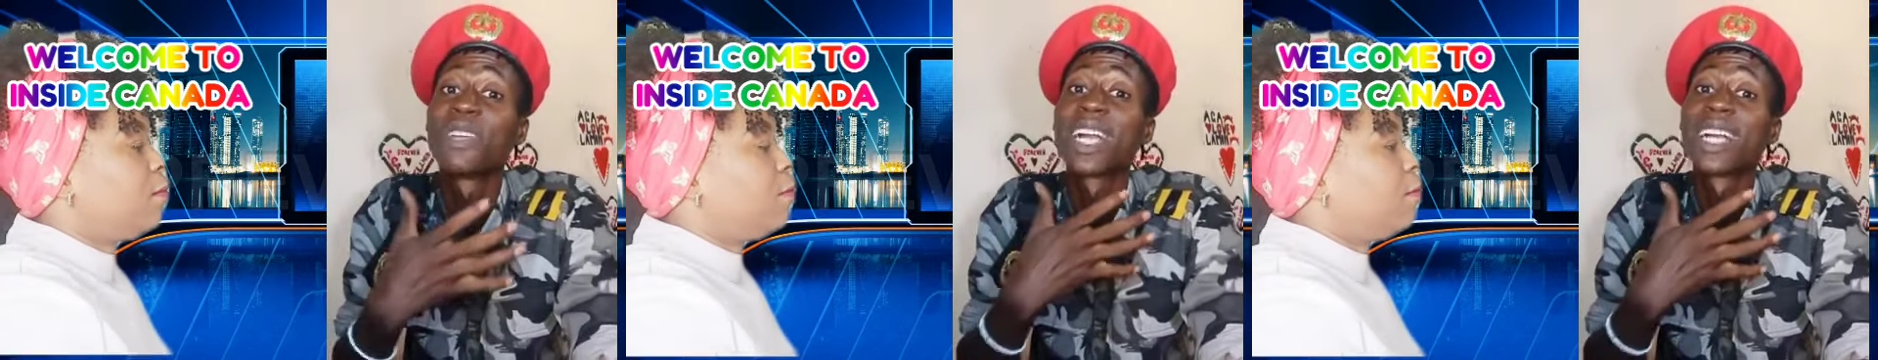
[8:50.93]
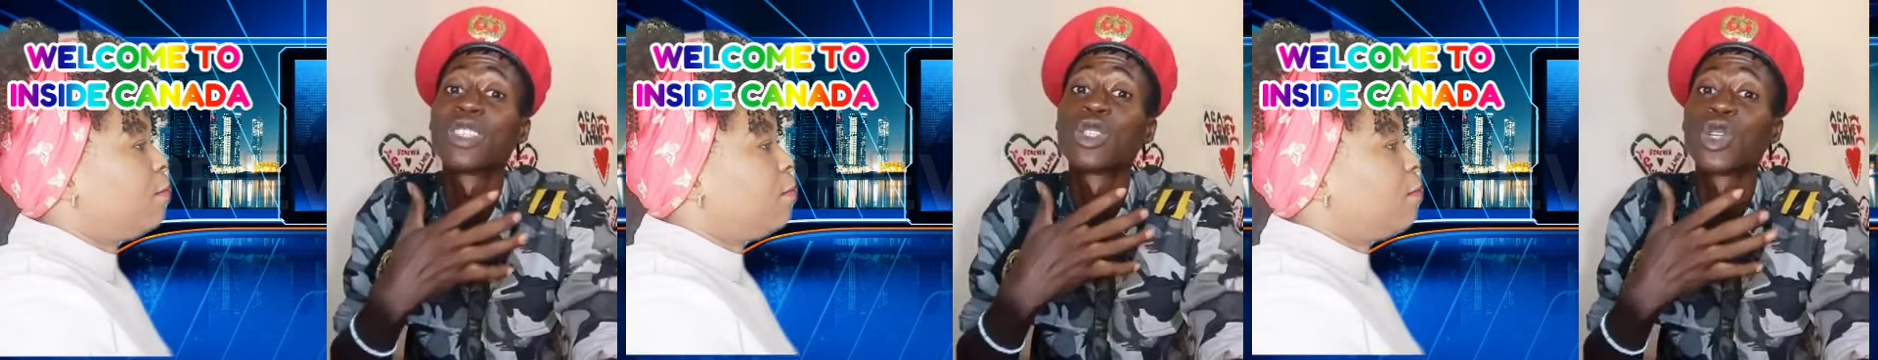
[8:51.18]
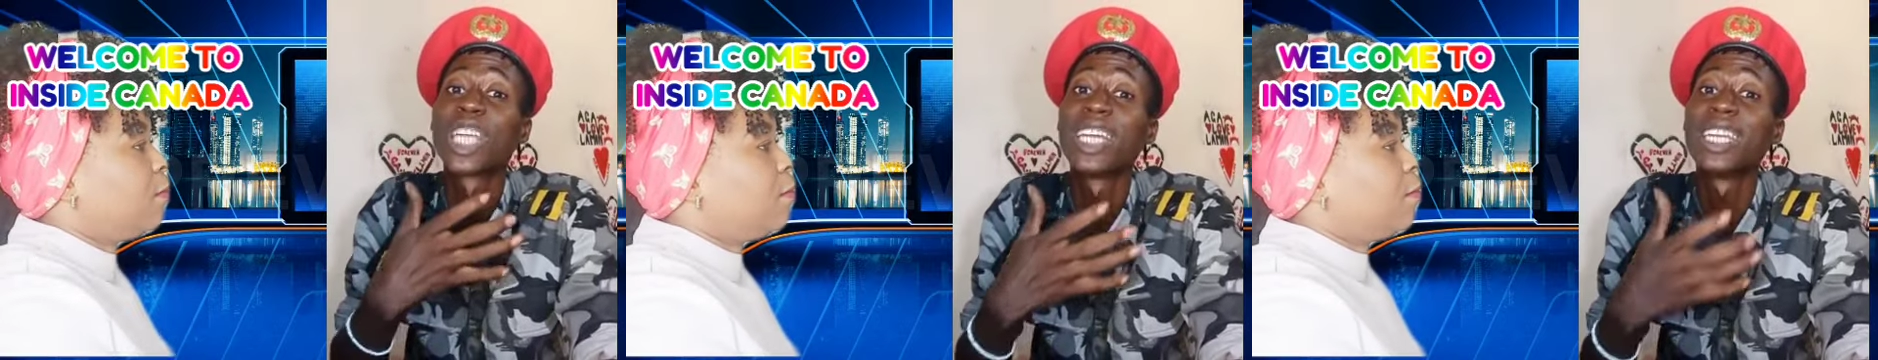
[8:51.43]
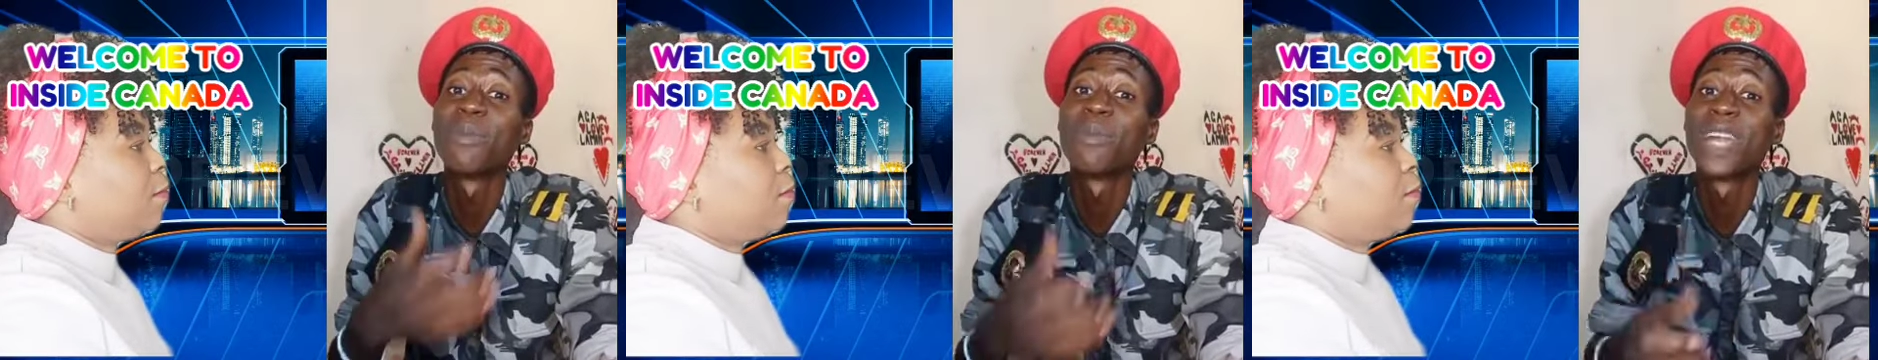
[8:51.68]
the Africans,
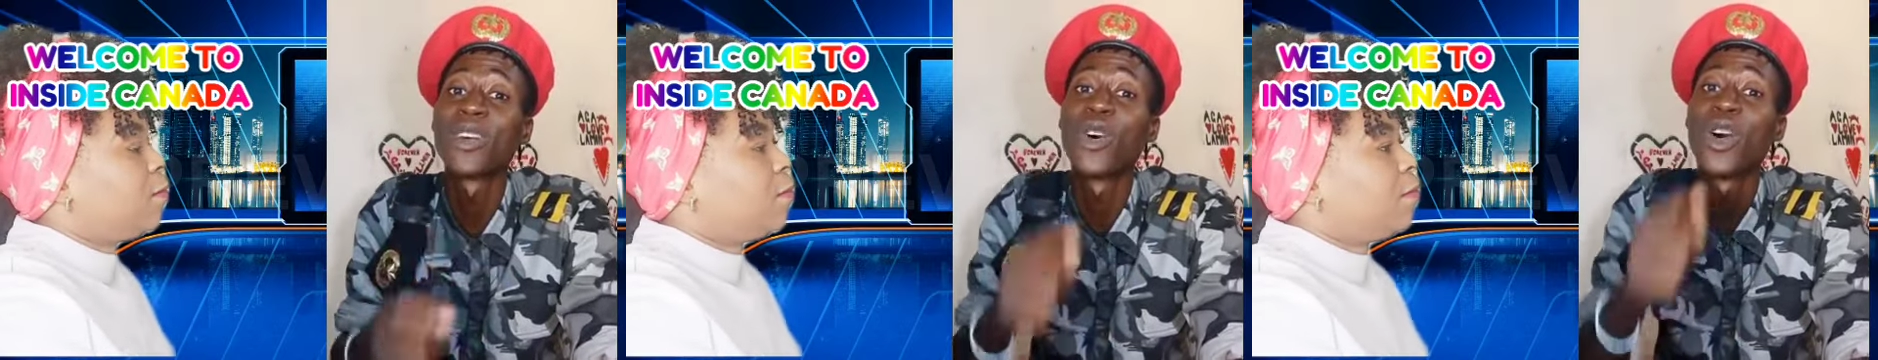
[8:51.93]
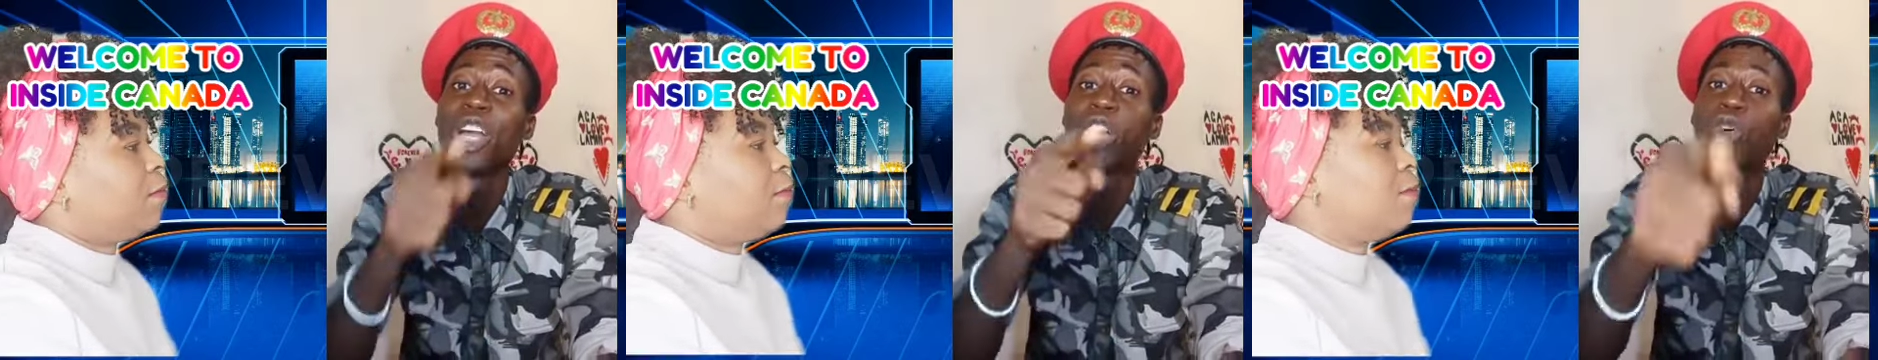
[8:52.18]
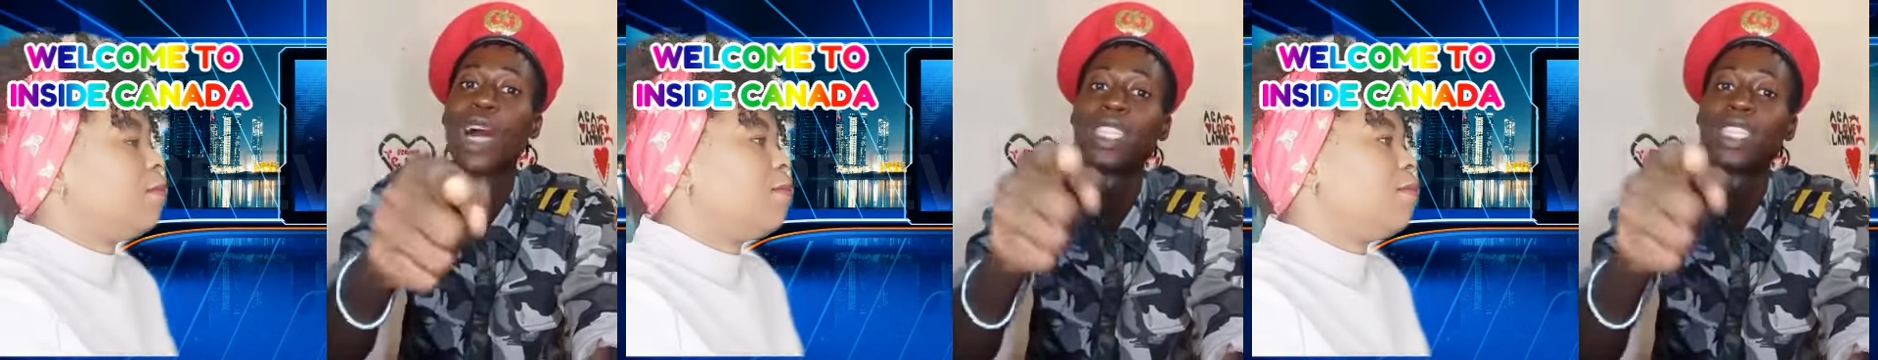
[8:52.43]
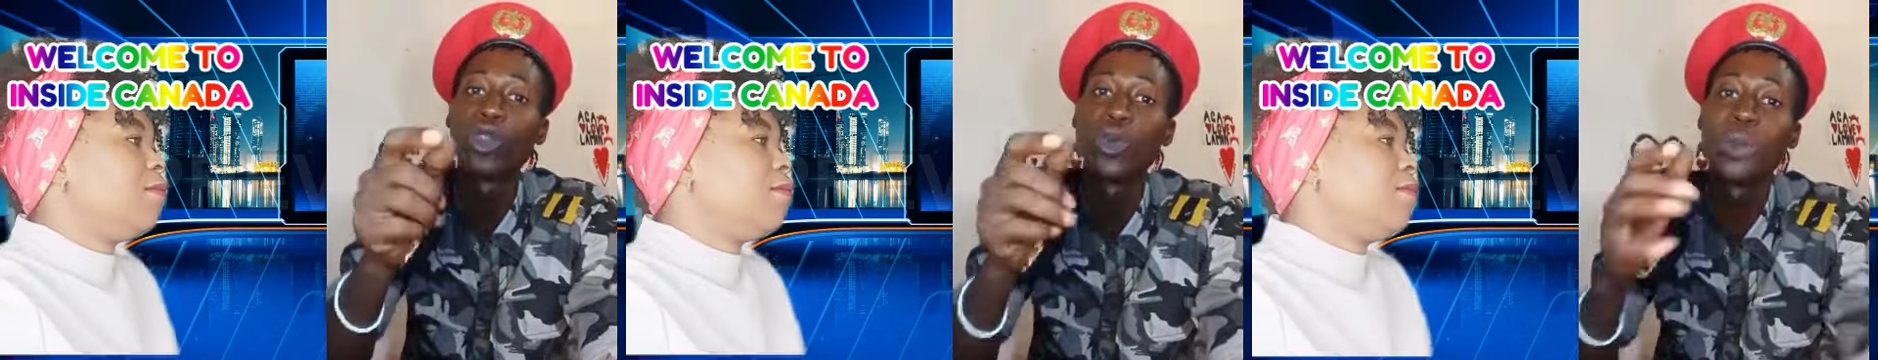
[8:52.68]
to tell them that, oh,
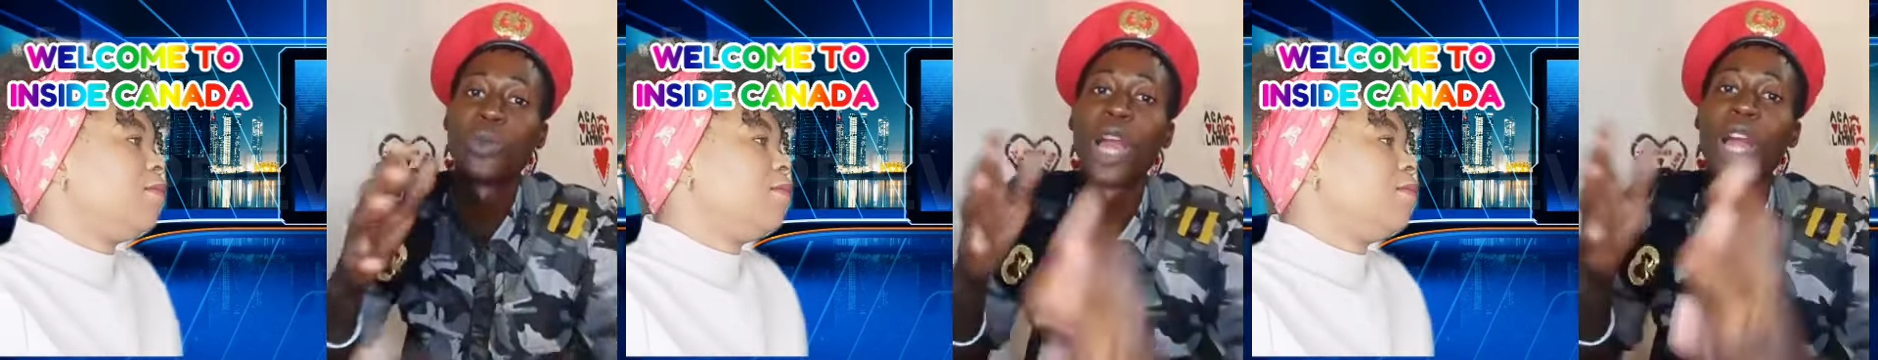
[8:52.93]
ECOWAS, you